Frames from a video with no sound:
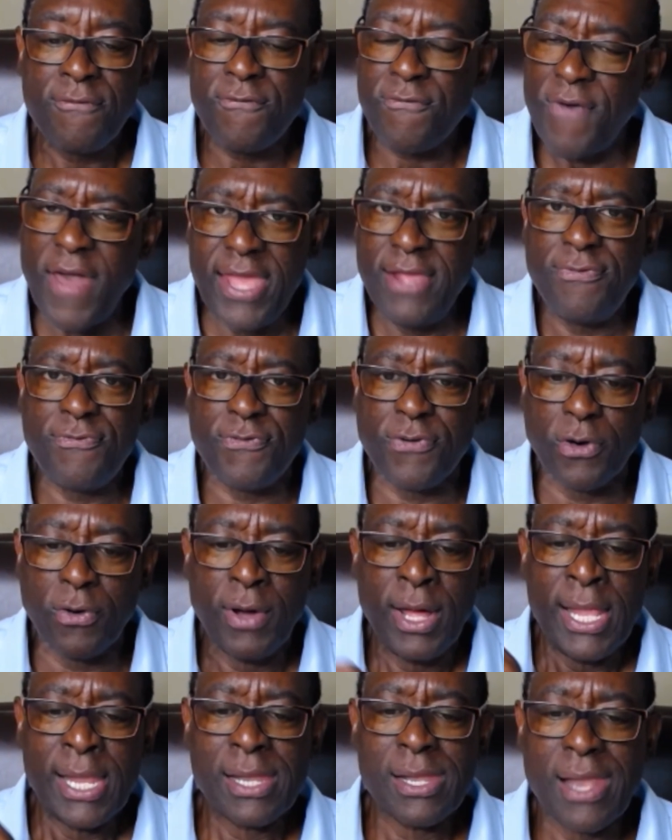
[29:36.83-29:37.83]
Faithful,
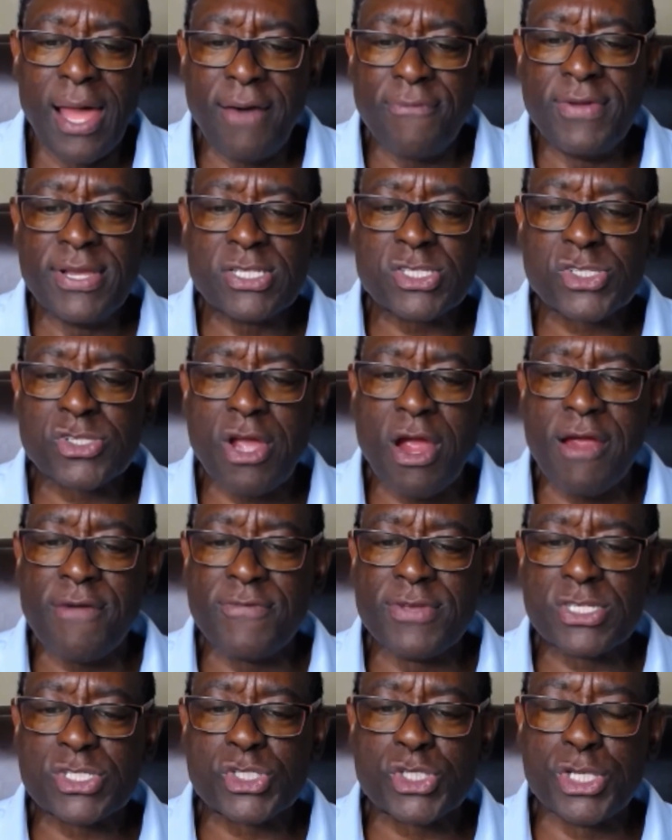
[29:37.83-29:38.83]
loving
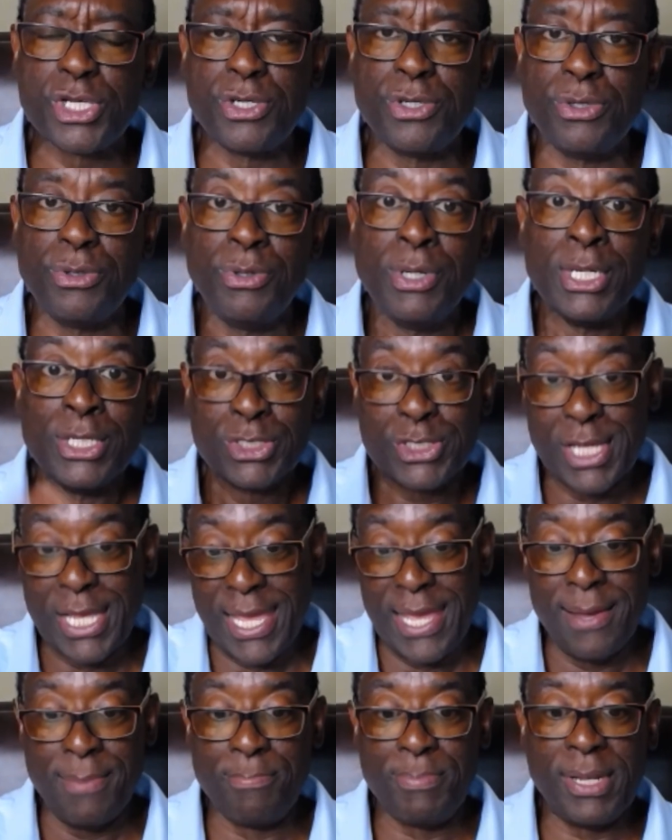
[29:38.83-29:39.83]
service to
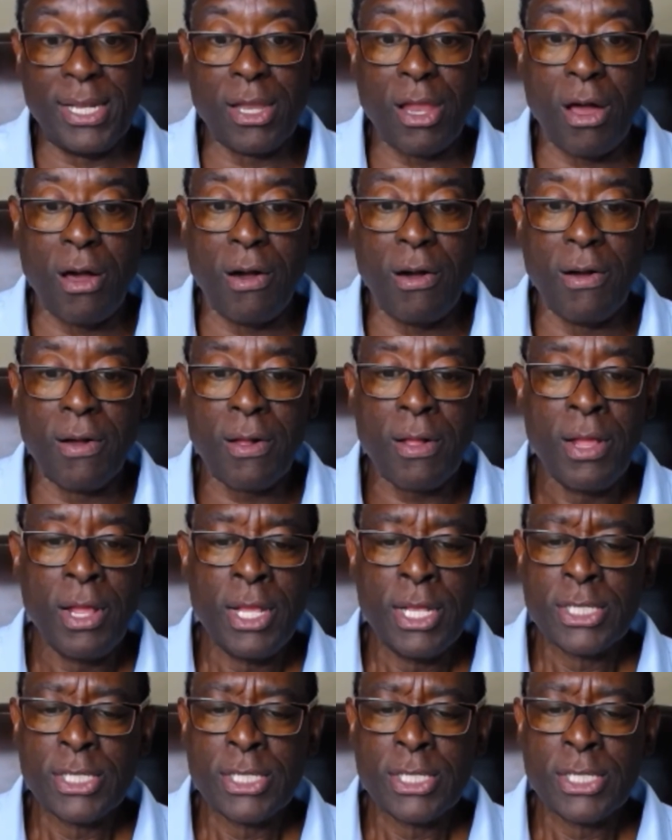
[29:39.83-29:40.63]
him belong.